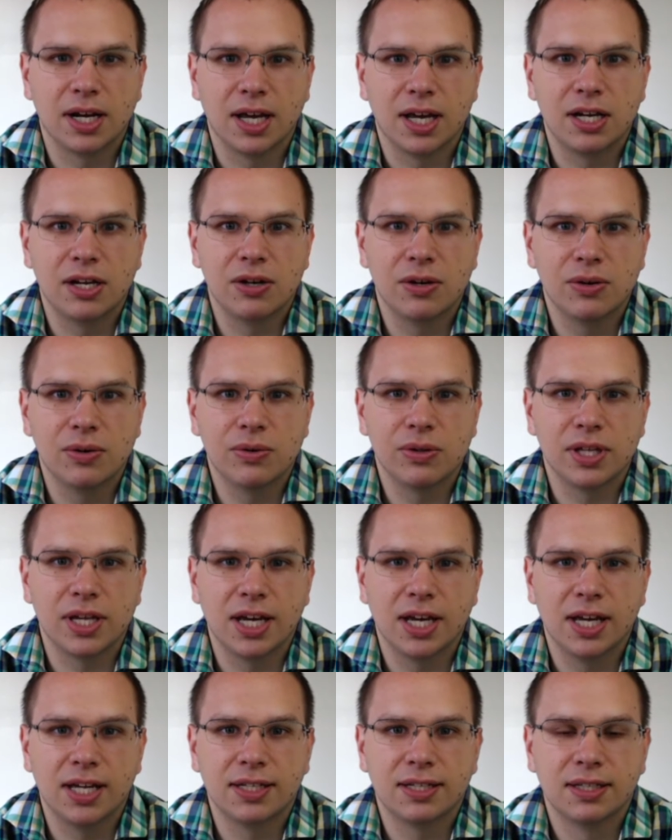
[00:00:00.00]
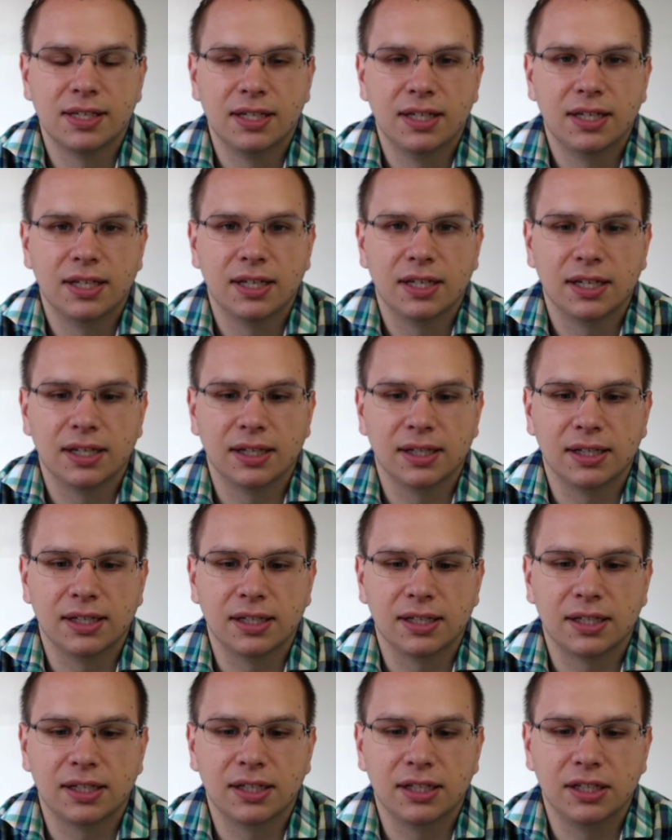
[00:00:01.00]
I know that
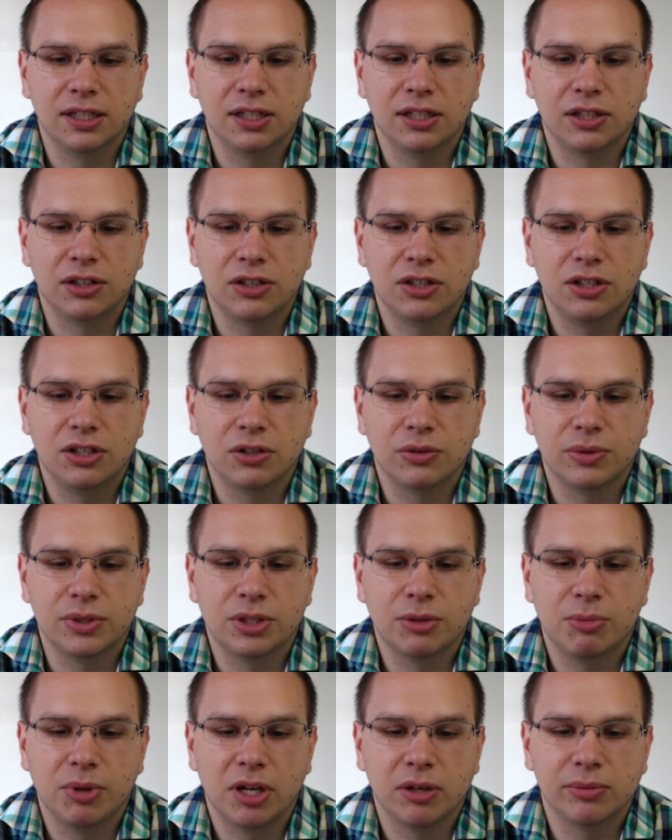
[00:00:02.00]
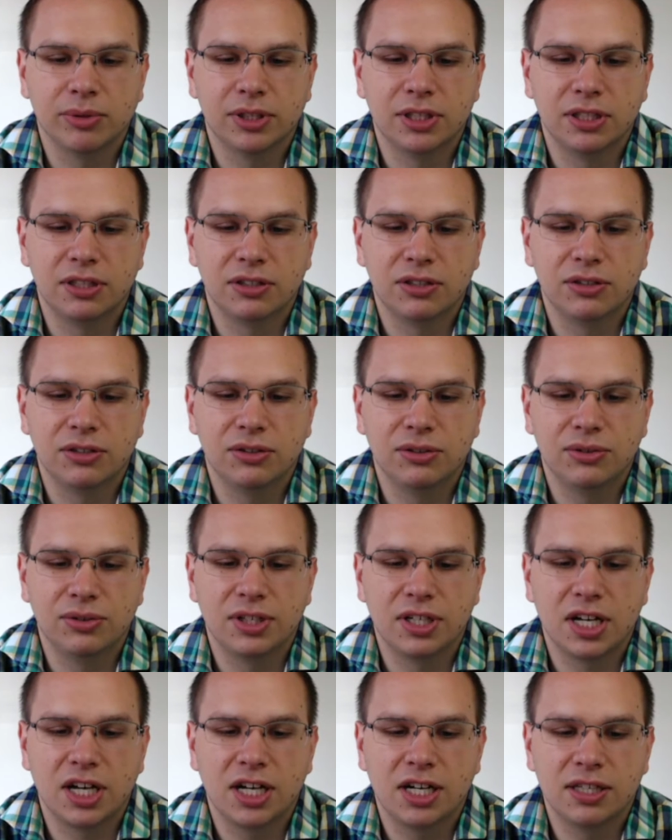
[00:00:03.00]
we should be able to
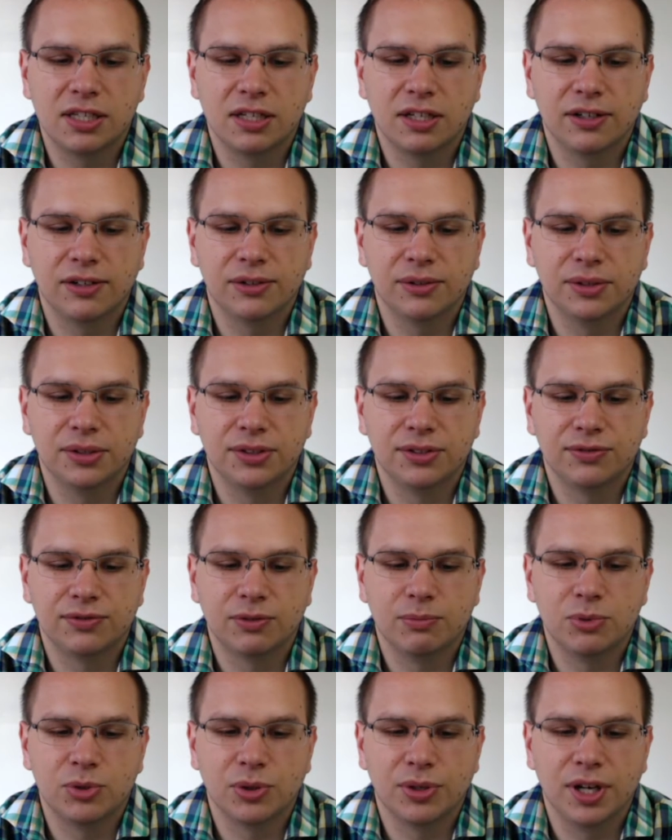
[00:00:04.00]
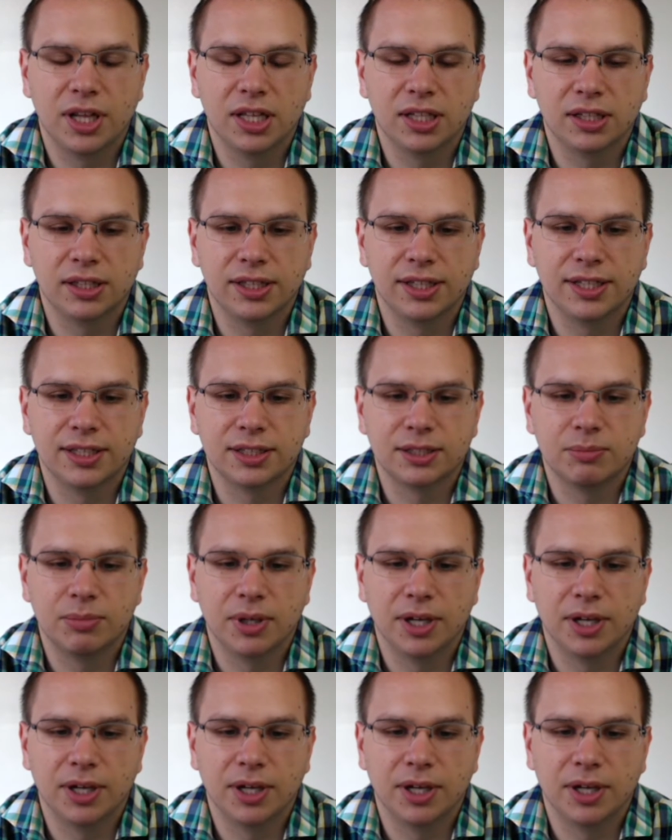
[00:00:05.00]
deny the nodes from joining the list,